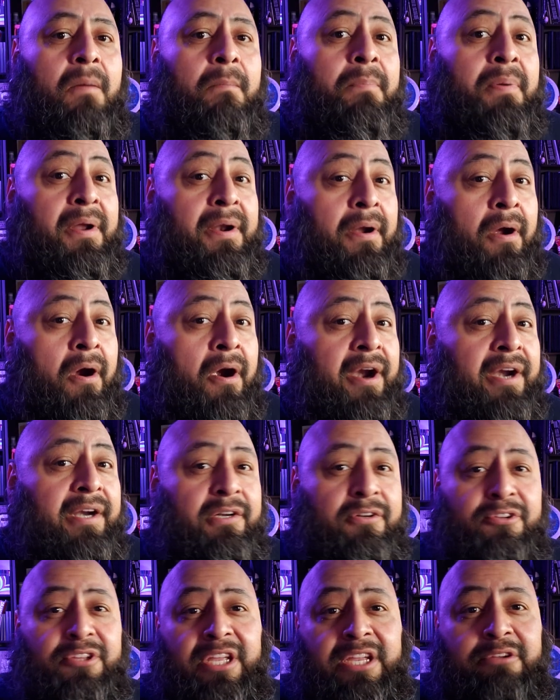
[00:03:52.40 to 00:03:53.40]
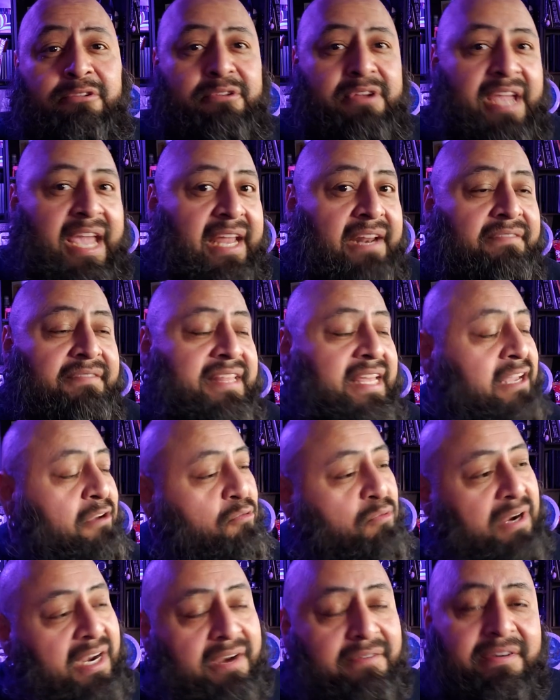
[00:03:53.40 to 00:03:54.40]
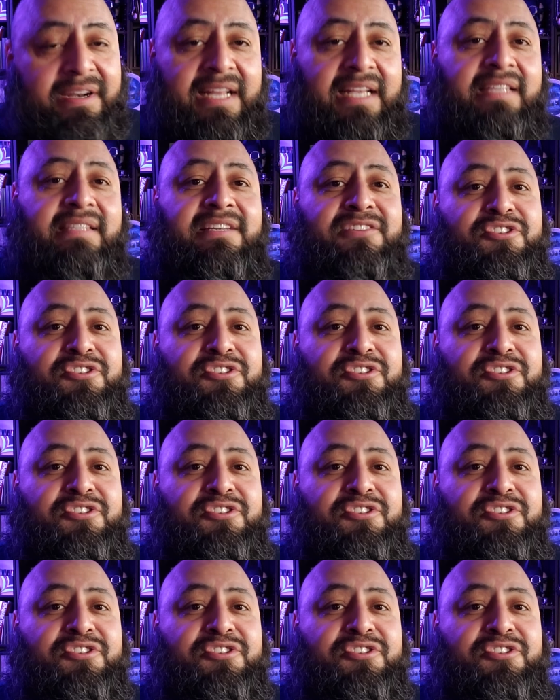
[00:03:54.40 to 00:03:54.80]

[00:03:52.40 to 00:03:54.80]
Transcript: But art or the creative thing or whatever it is